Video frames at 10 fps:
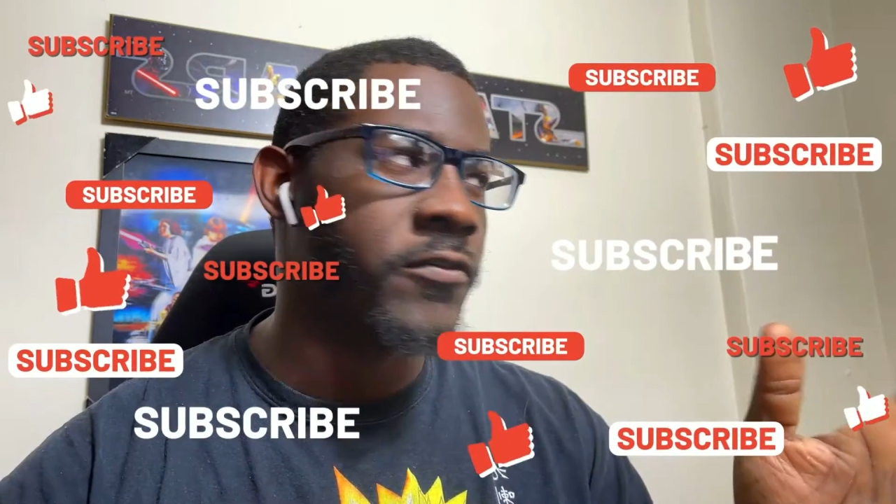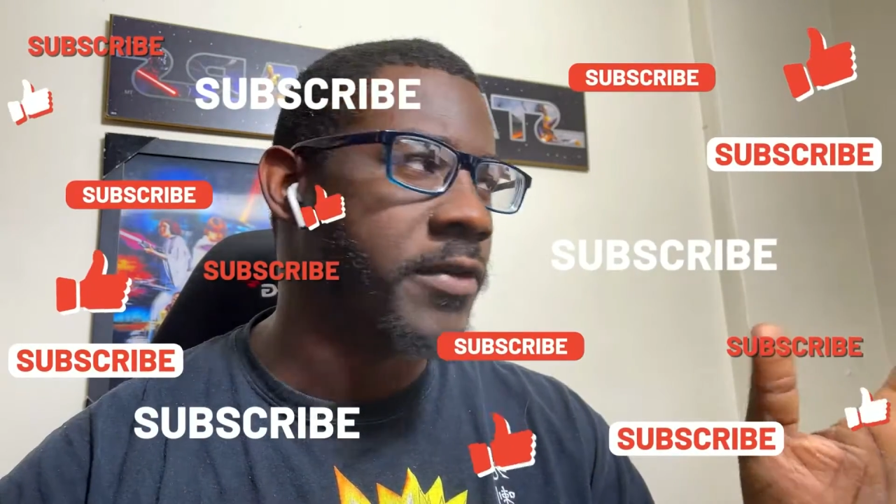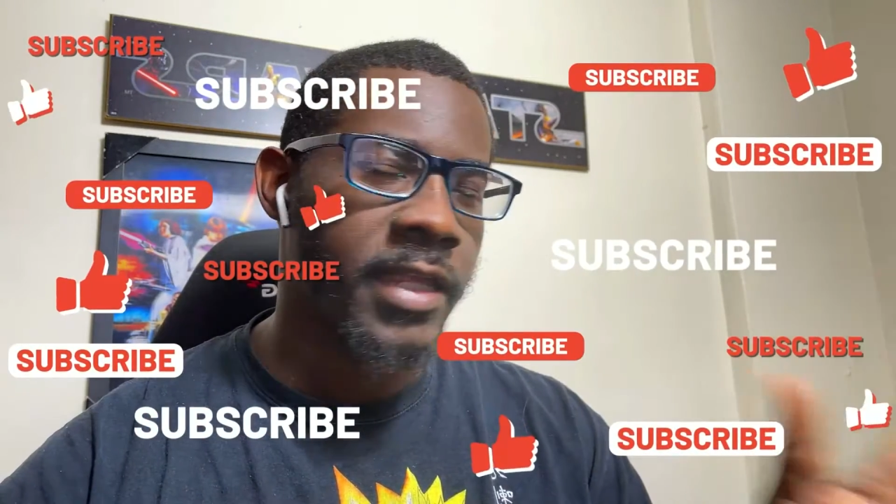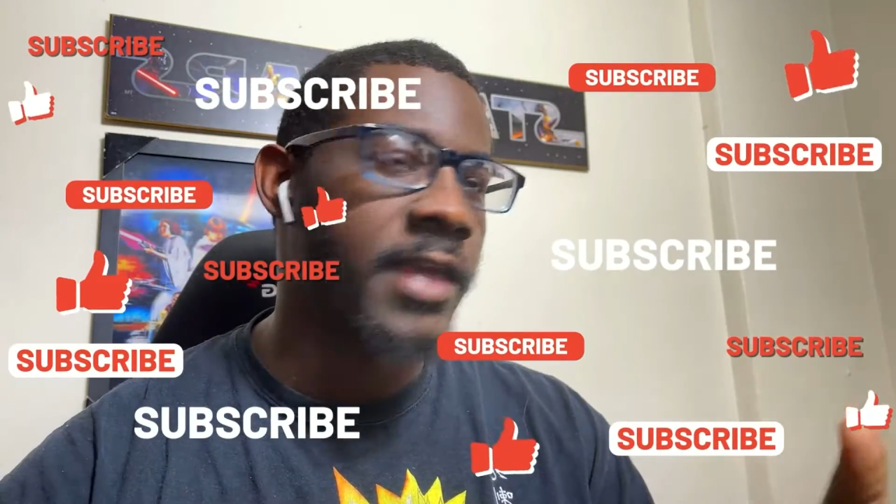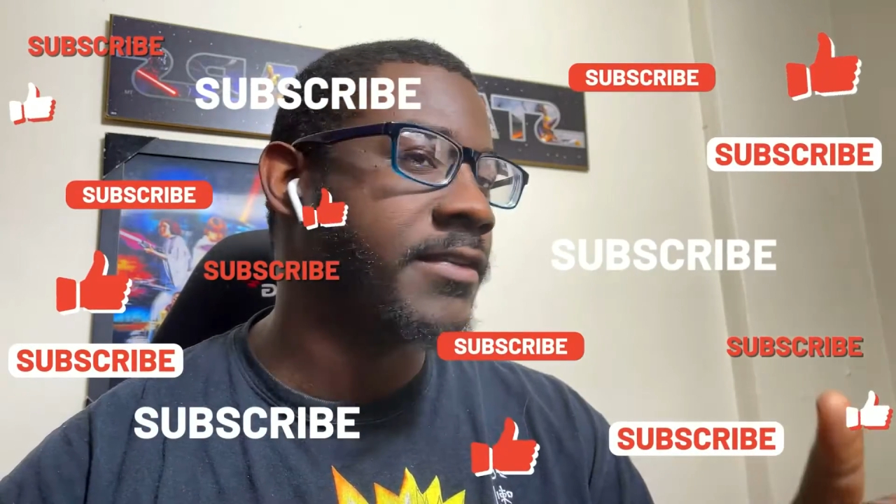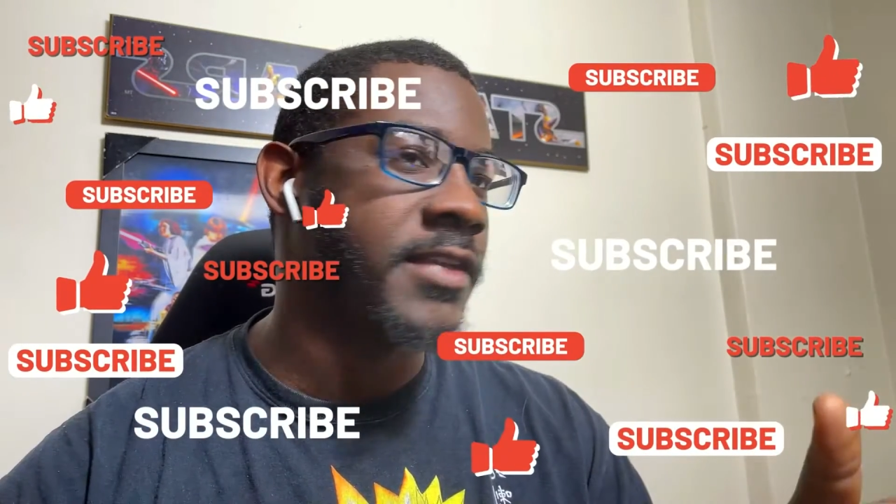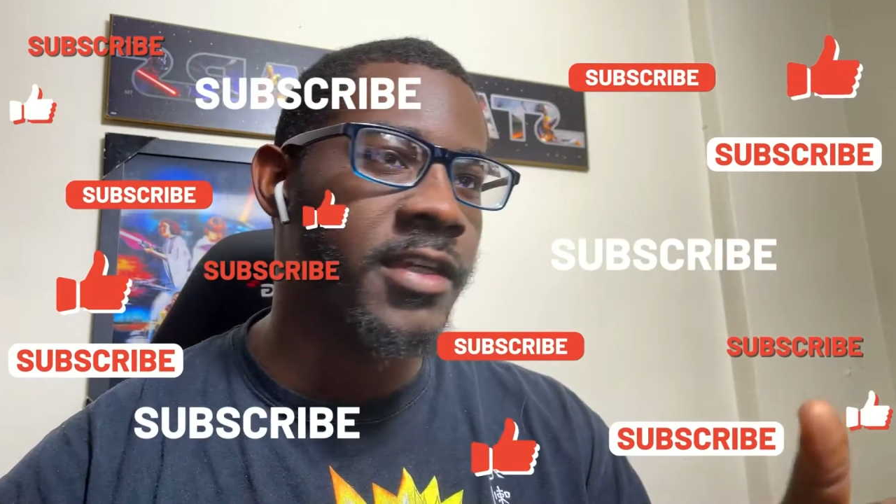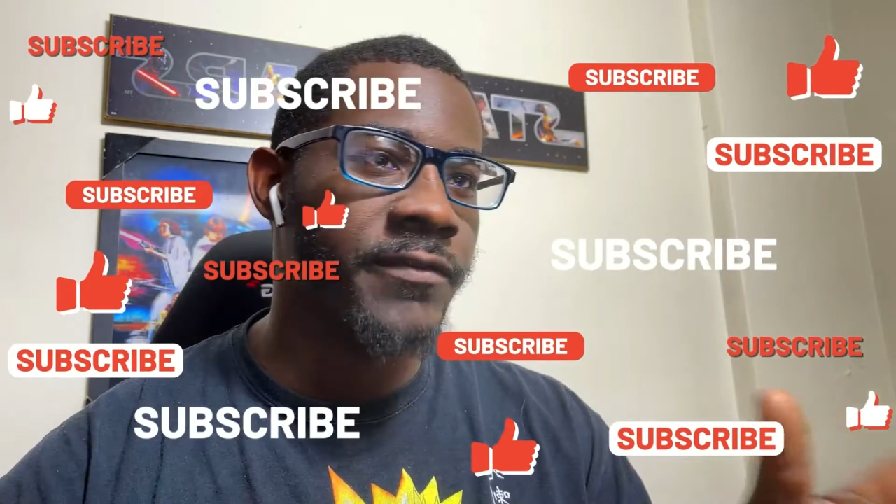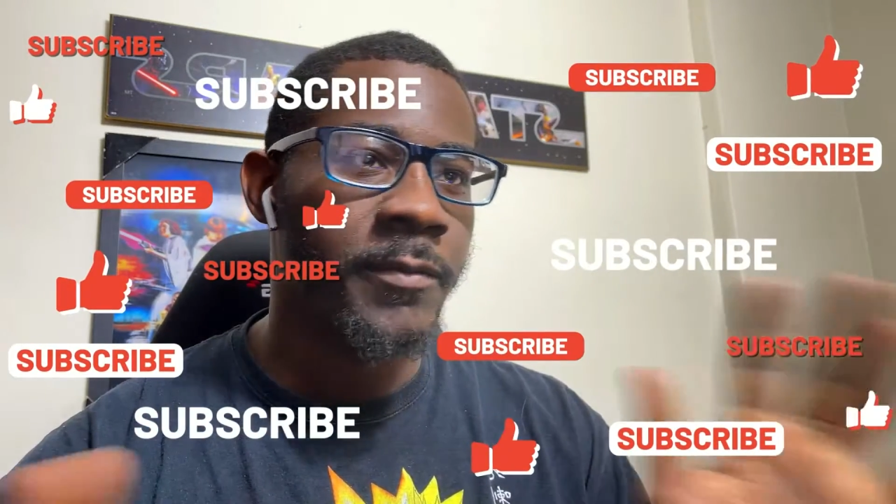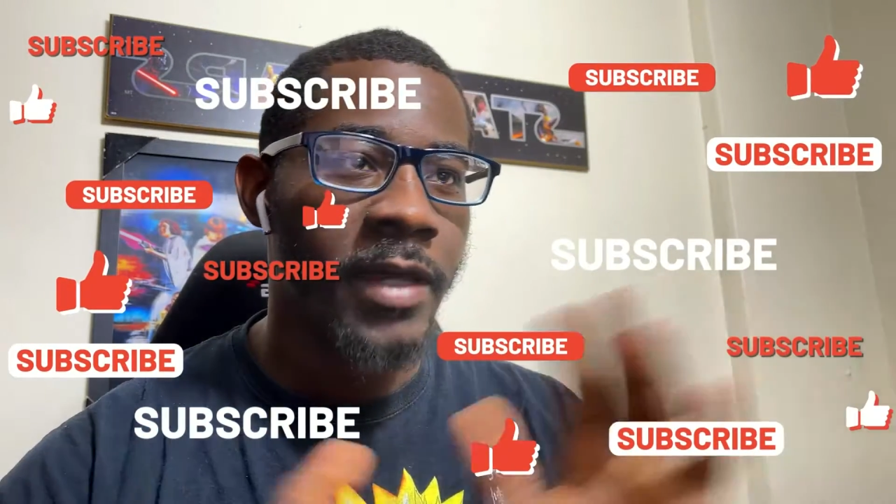I can't think
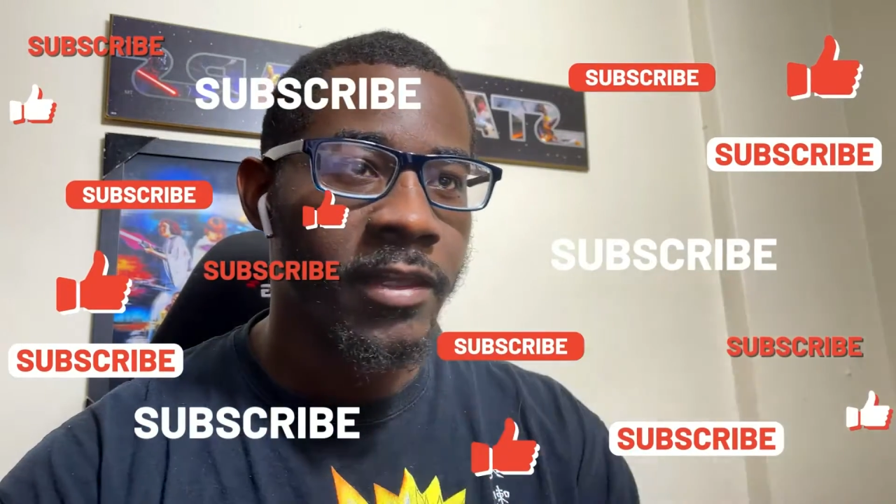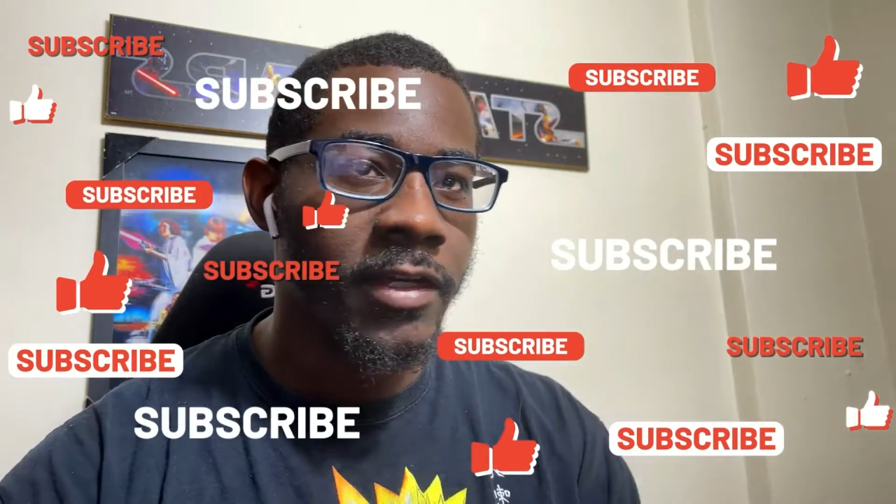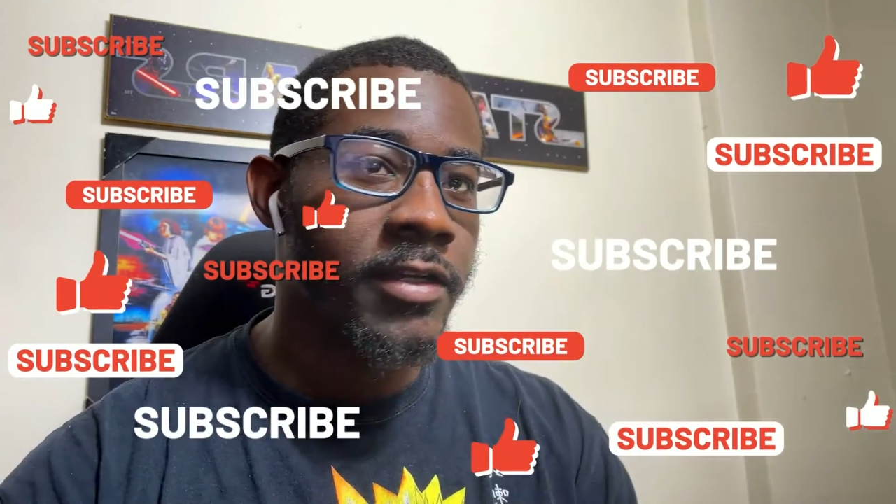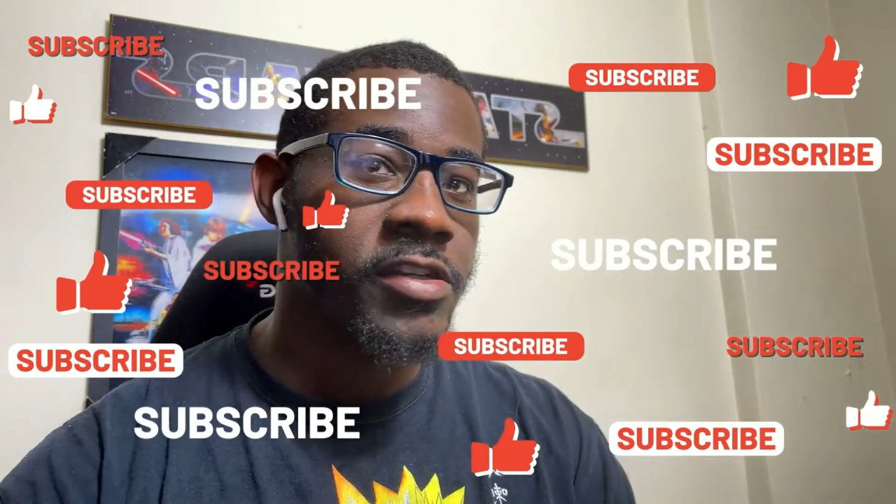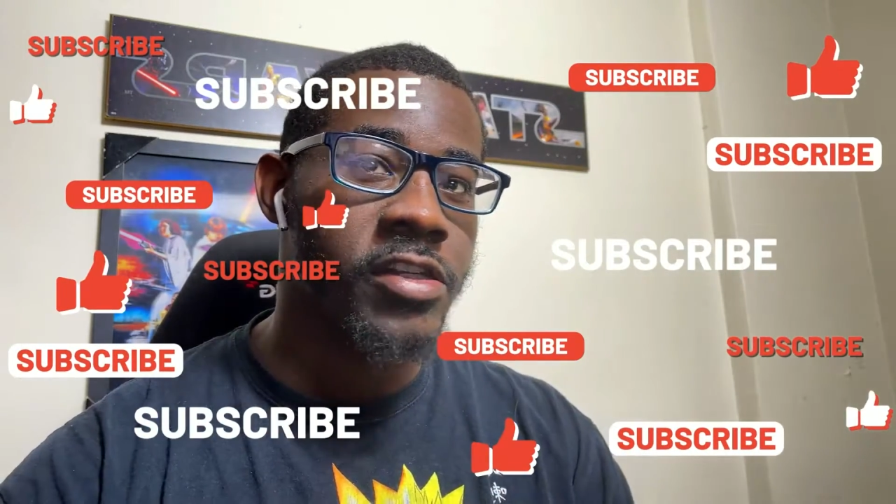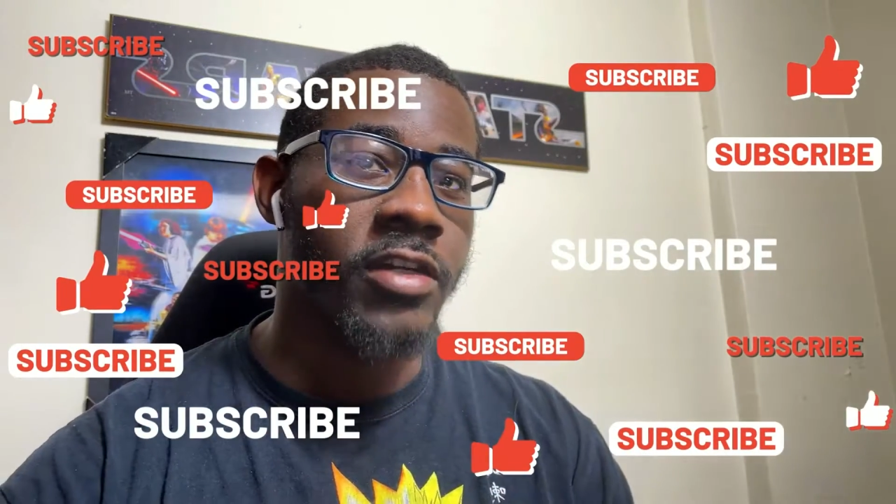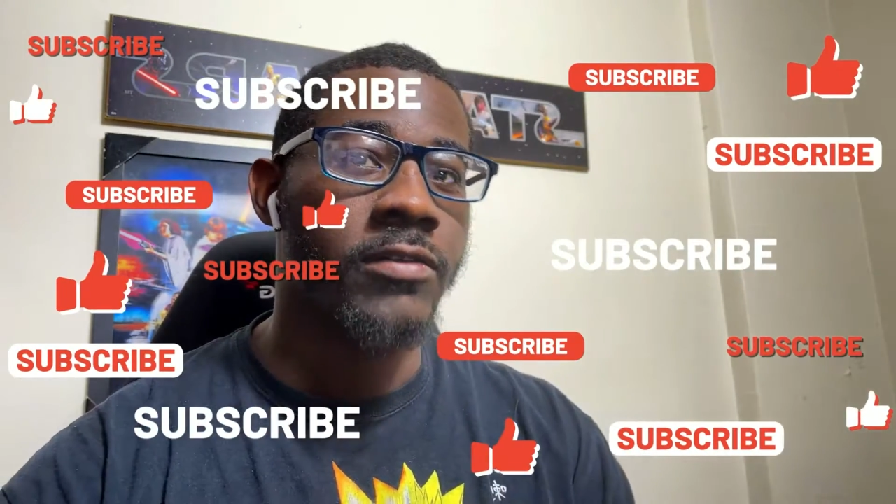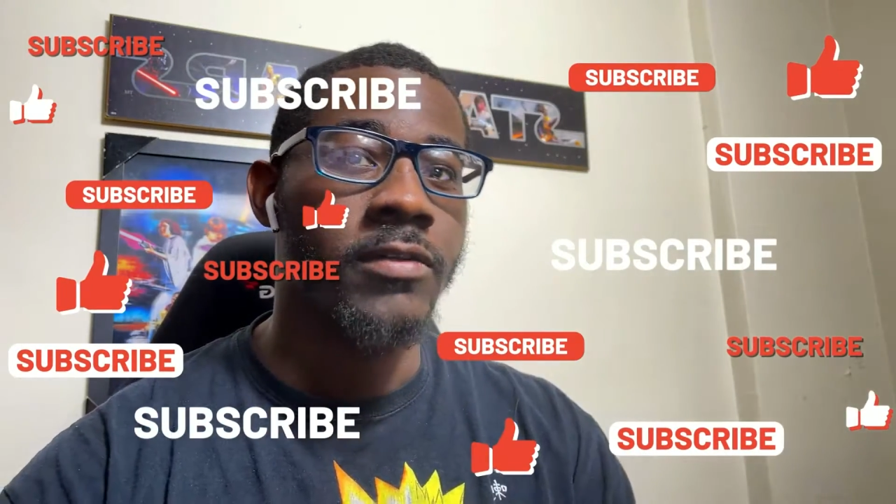of it, but I love the show.